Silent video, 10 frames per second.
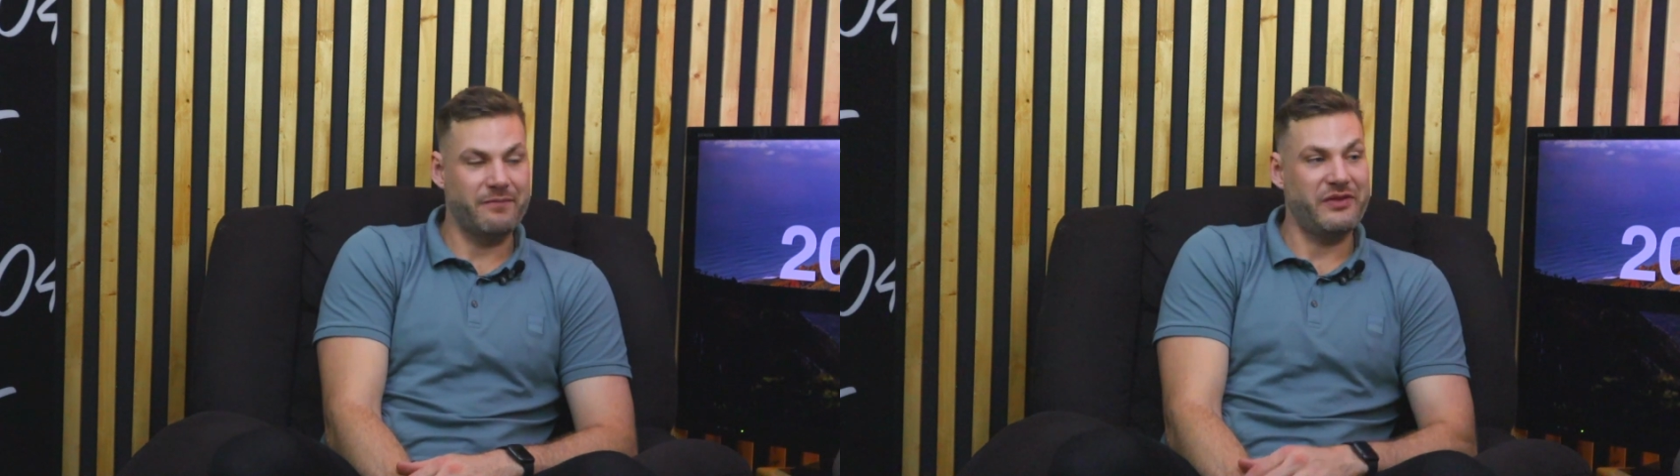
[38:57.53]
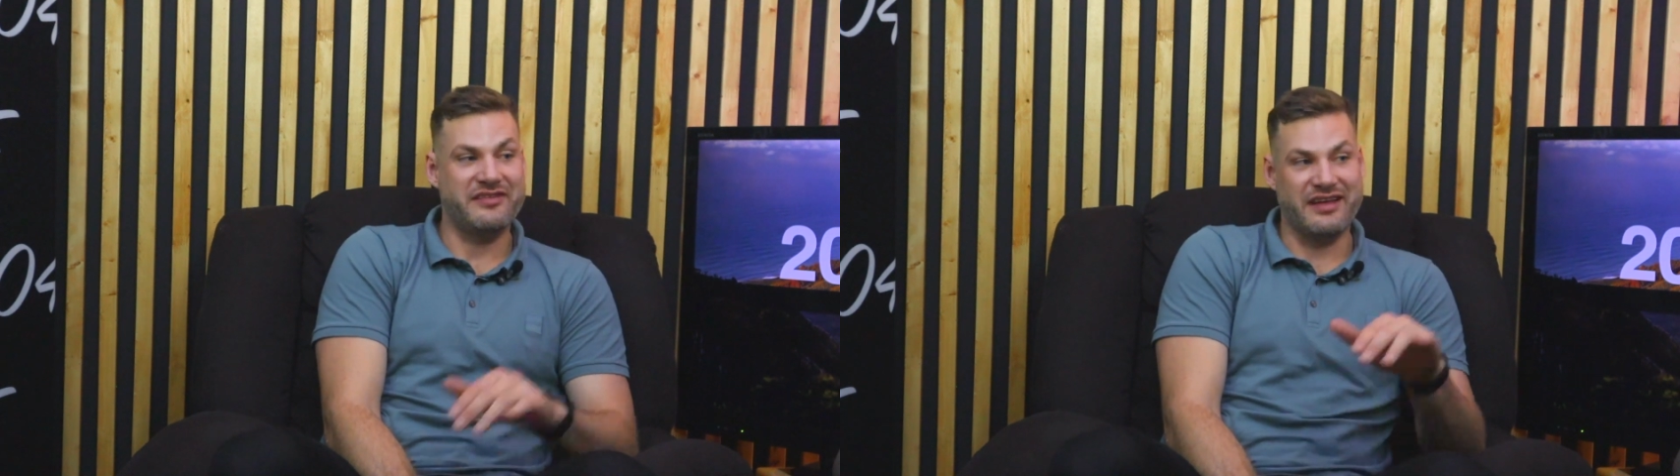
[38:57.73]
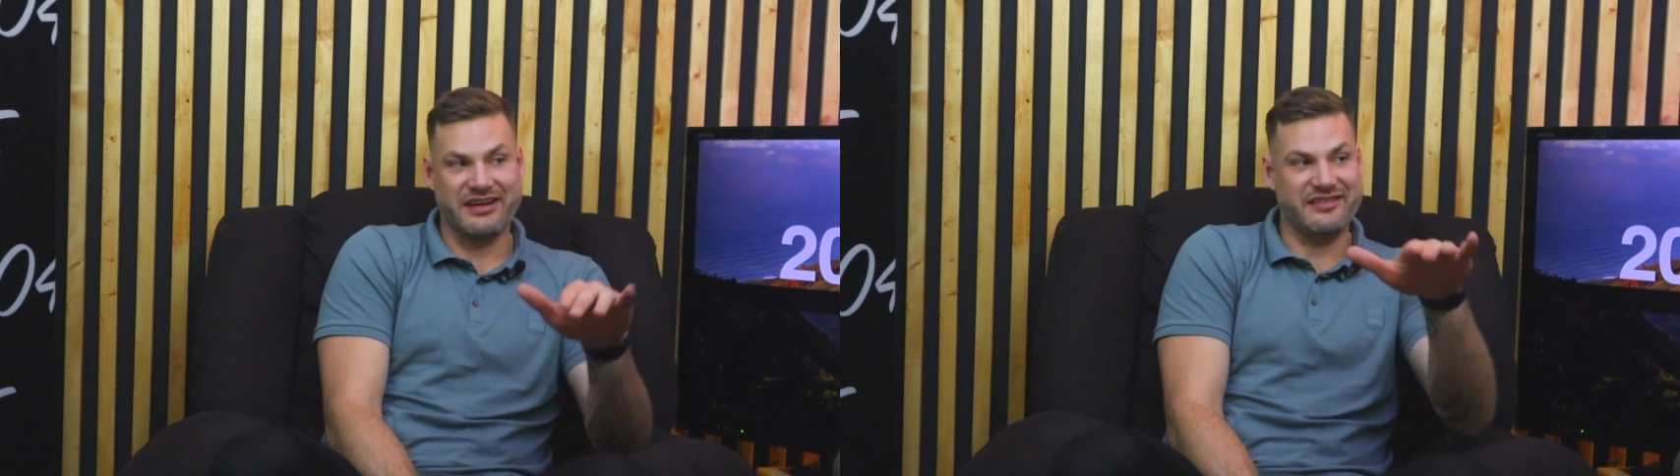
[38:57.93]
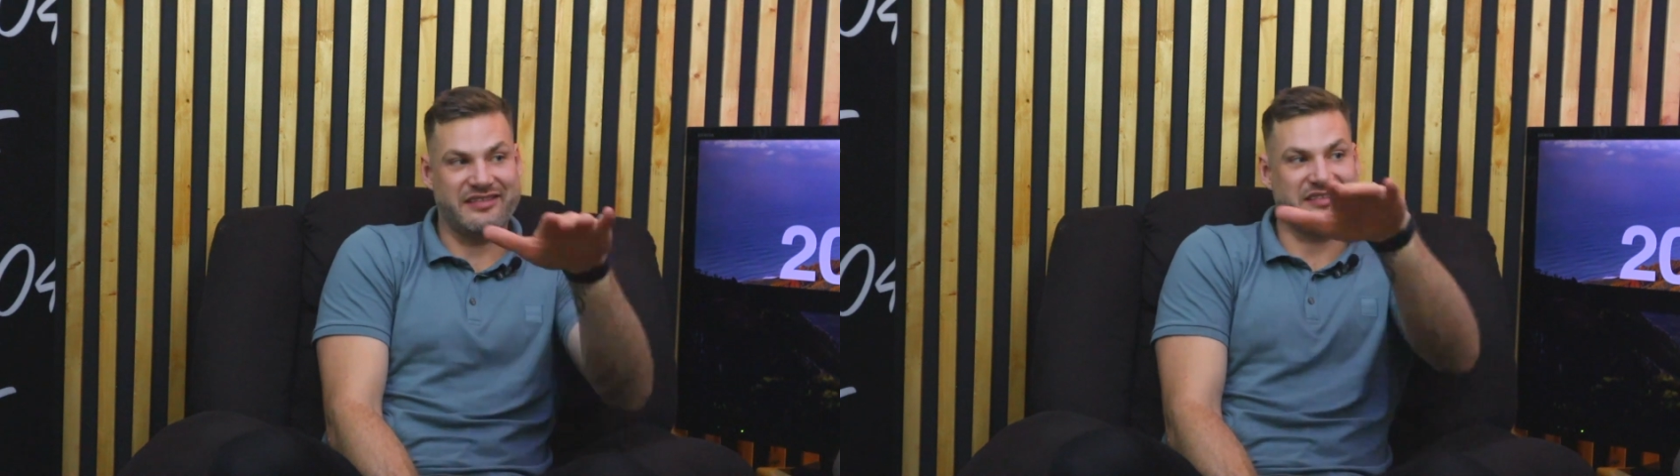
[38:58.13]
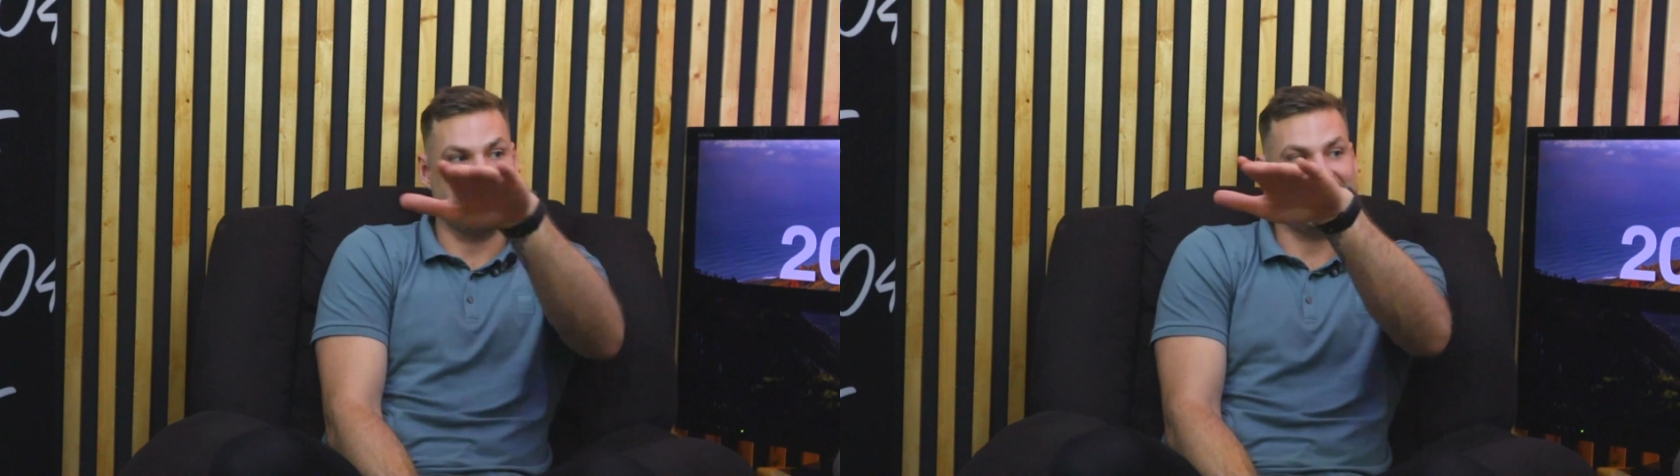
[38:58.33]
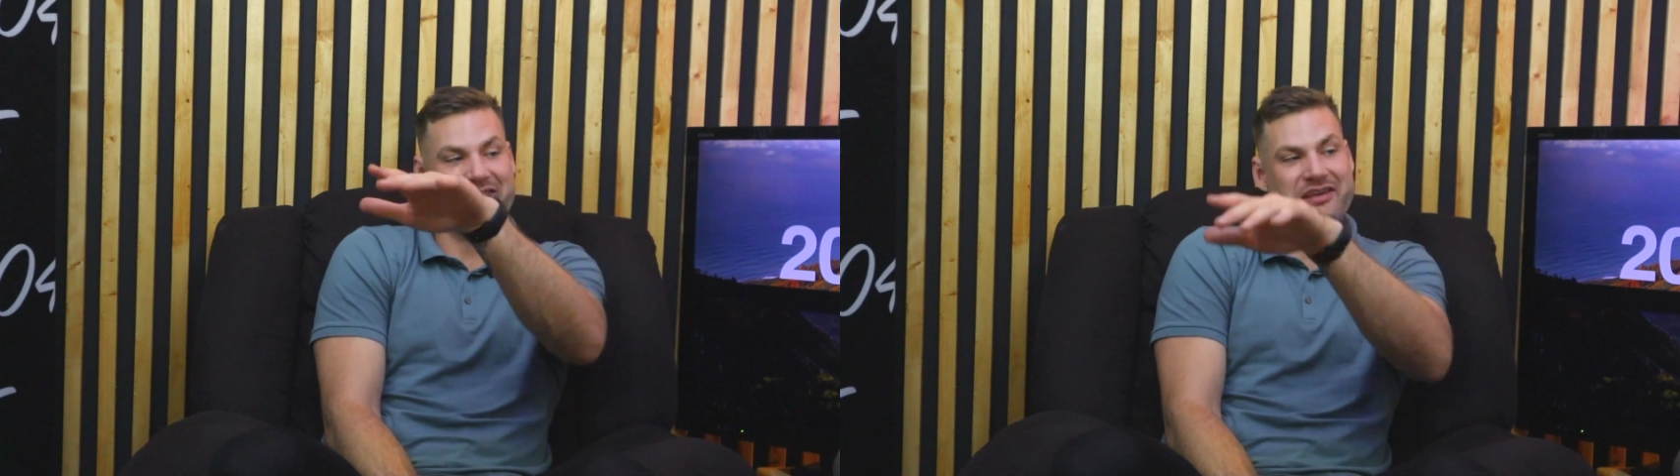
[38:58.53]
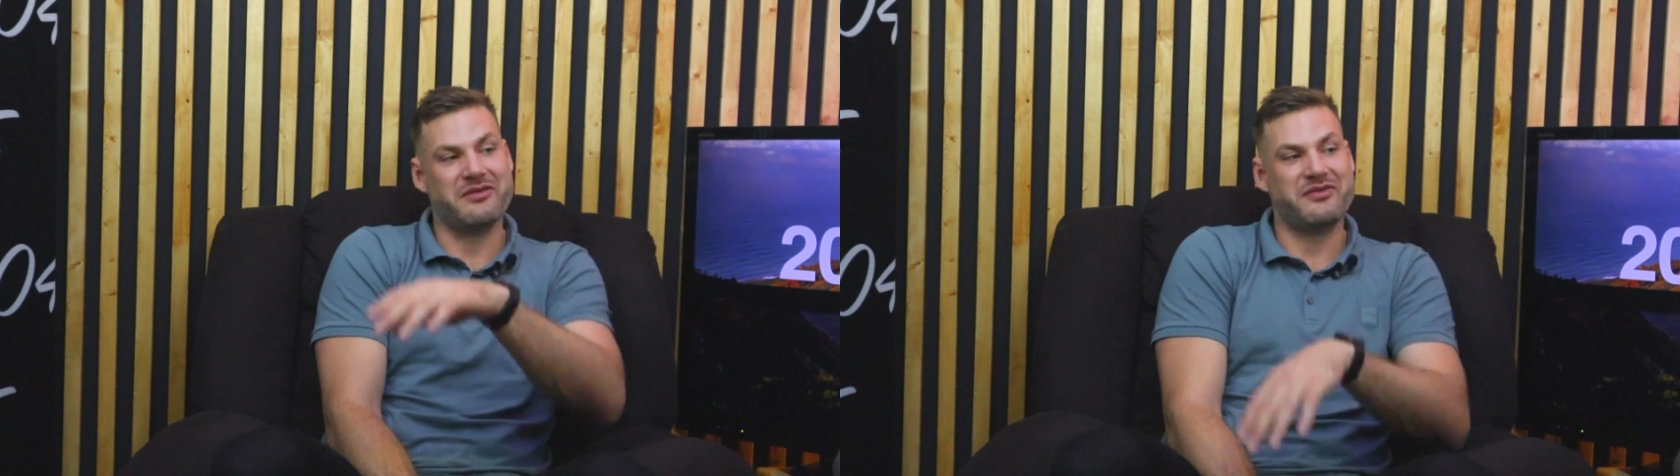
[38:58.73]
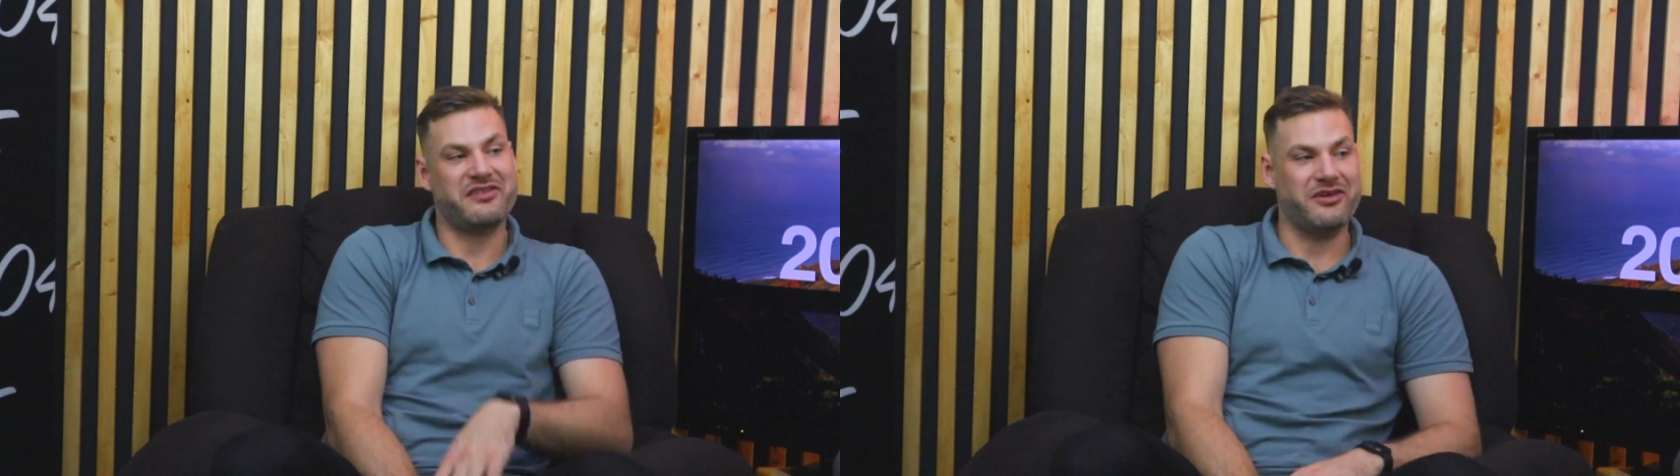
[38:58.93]
it's that consistency thing I
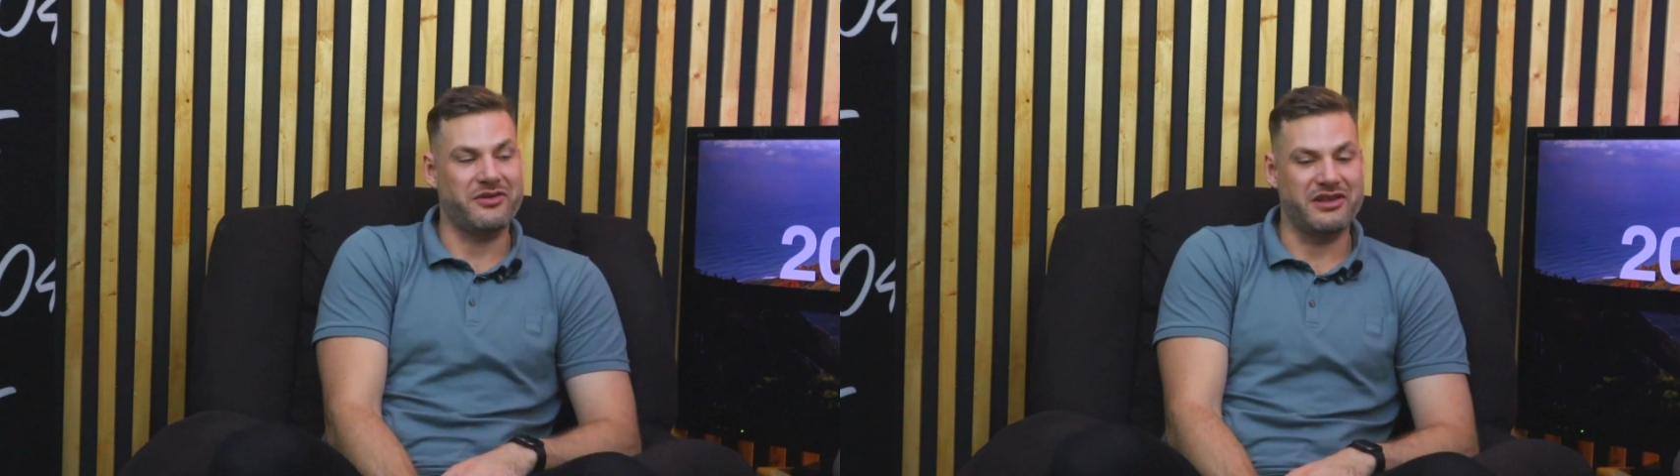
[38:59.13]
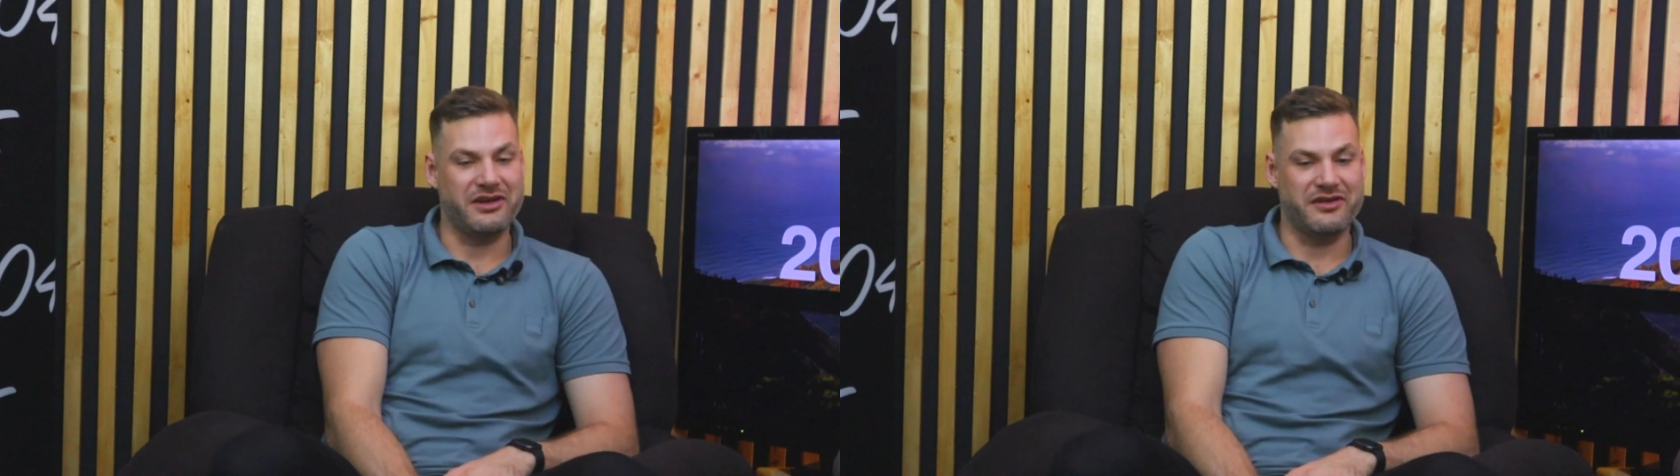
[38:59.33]
was saying earlier.